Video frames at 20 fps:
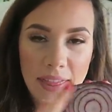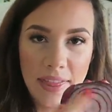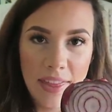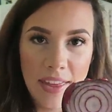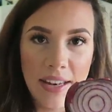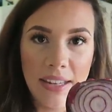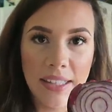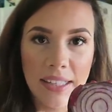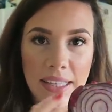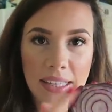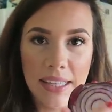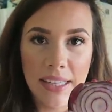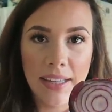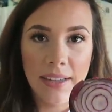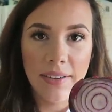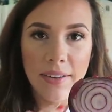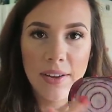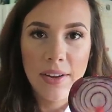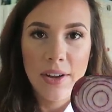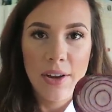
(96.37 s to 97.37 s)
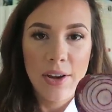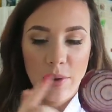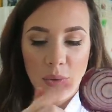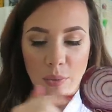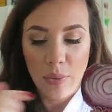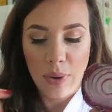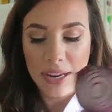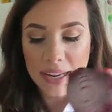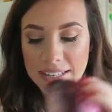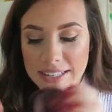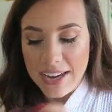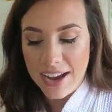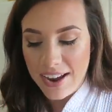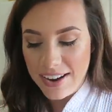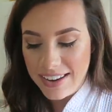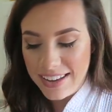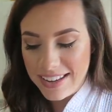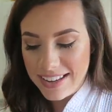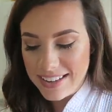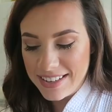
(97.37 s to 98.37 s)
thinly ringed
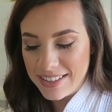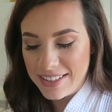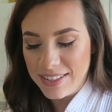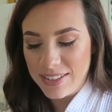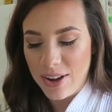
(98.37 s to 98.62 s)
onions.